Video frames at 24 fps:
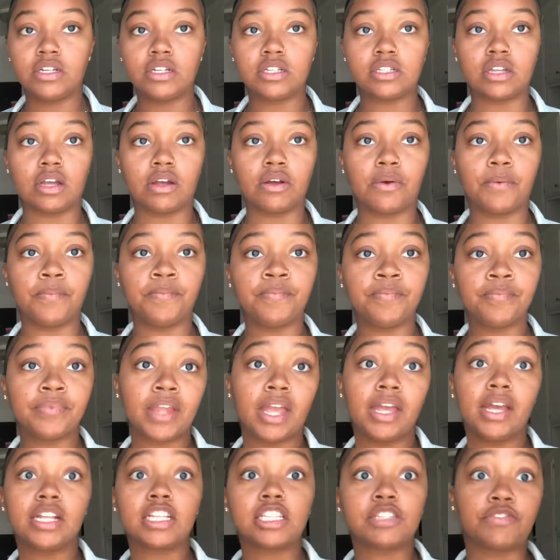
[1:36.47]
So
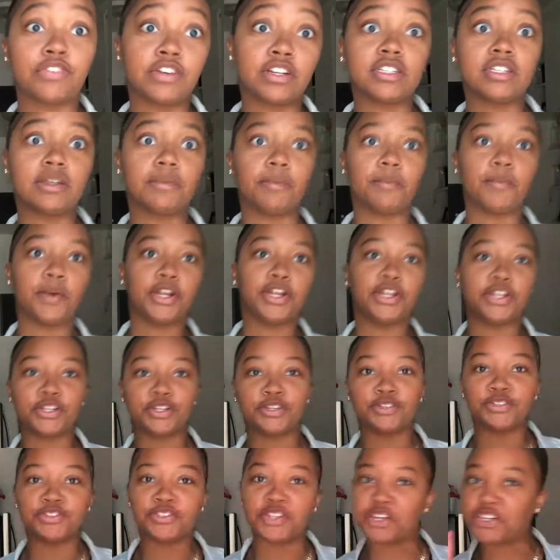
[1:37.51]
that's the first step I'm gonna do,
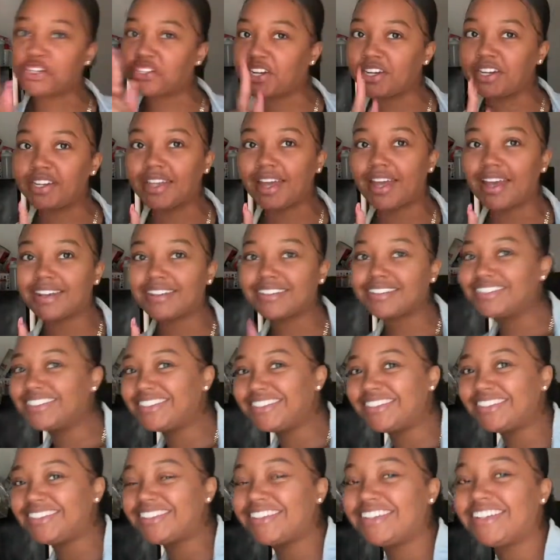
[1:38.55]
so I'll show you that.
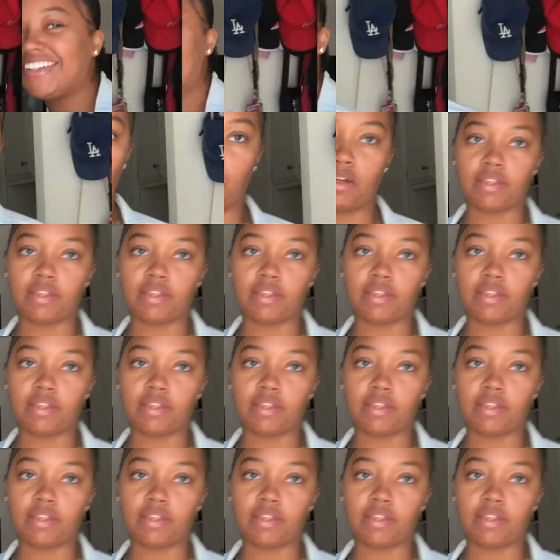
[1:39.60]
Okay, so while